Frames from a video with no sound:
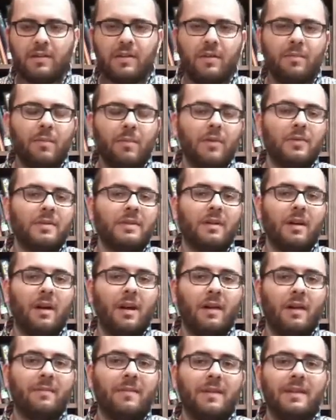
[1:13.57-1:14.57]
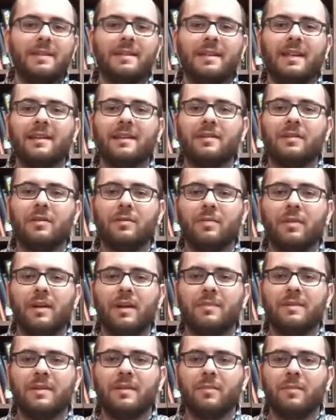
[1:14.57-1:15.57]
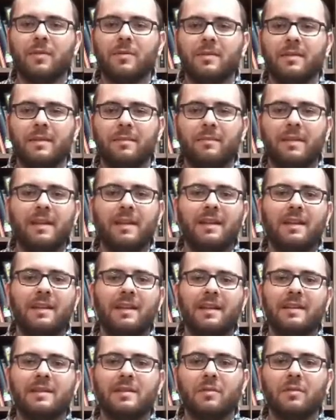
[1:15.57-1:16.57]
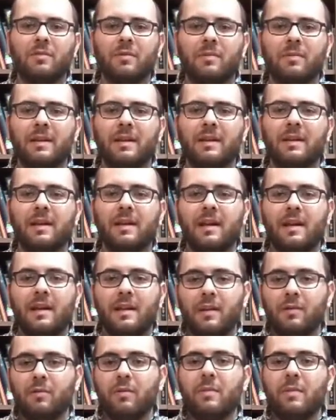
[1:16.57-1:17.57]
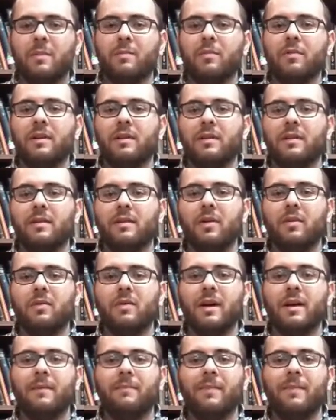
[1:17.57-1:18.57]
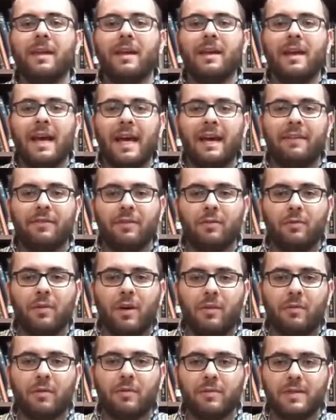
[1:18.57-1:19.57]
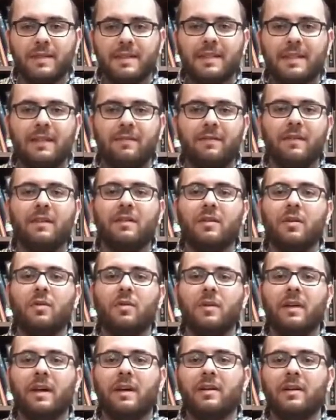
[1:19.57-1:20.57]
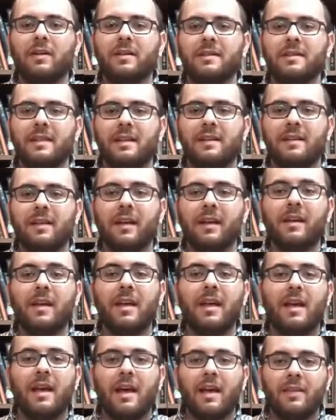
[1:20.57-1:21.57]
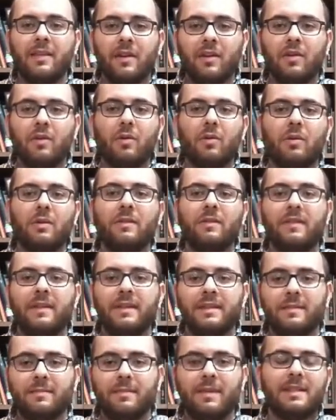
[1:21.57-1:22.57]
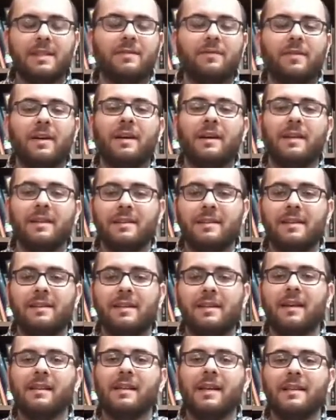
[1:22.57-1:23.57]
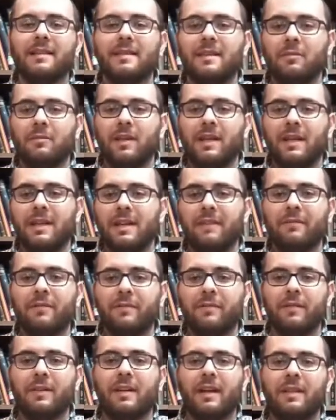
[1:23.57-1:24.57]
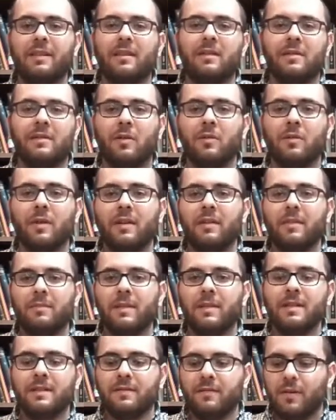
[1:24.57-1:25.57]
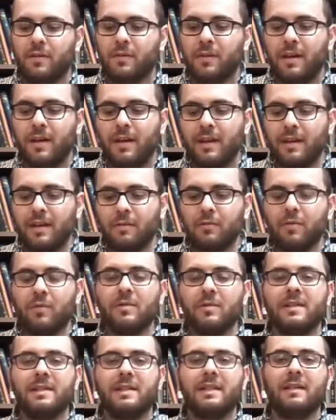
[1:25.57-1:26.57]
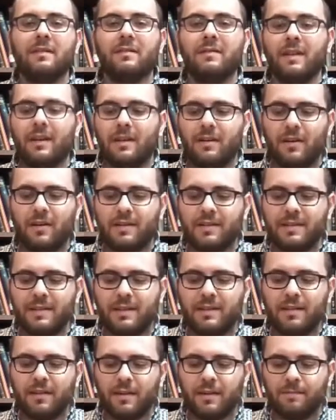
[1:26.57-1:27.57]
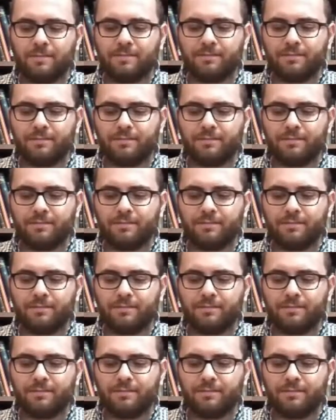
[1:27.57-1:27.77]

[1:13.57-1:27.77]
The most obvious answer, perhaps the most immediate answer, would be that remembering the Torah. After all, we received the Torah at Har Sinai, and the goal of this mitzvah is to tell us that we can never forget the Torah, the mitzvah that we received at Har Sinai.